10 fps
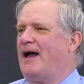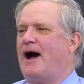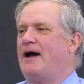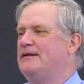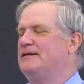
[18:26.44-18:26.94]

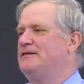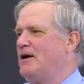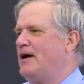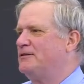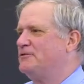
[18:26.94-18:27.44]
I did
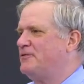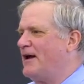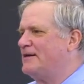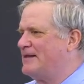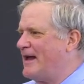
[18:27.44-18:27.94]
not
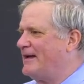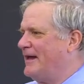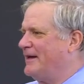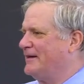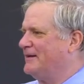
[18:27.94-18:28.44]
devise that
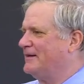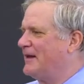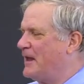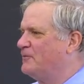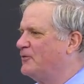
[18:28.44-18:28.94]
heading. It
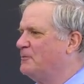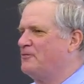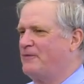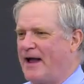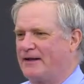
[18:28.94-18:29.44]
came from a
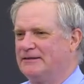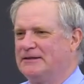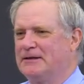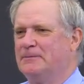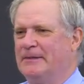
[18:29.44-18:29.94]

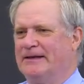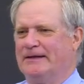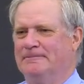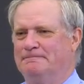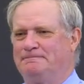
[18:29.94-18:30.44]
faculty
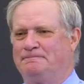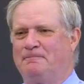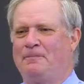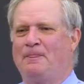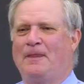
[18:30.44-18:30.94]
committee.
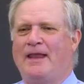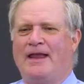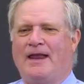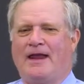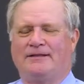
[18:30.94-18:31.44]

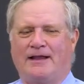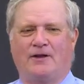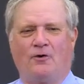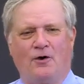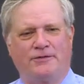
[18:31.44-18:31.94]
And
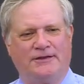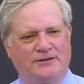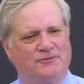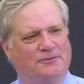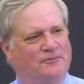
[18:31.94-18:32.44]
like all
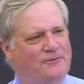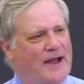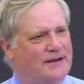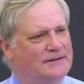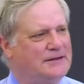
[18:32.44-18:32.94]
things from
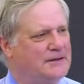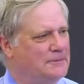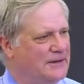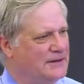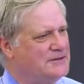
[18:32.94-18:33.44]
faculty
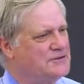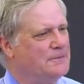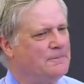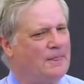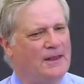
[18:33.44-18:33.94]

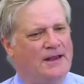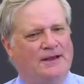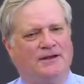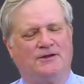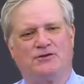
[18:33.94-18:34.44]
committees,
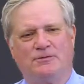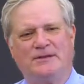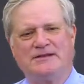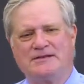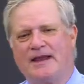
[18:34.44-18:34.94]
it should
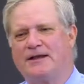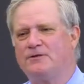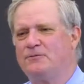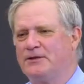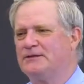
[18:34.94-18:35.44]
be
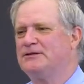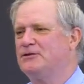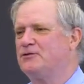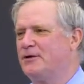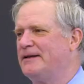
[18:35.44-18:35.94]
taken with a
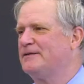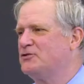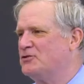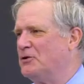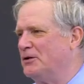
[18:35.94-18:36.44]
little grain of
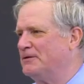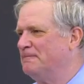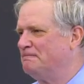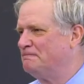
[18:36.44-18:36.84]
salt.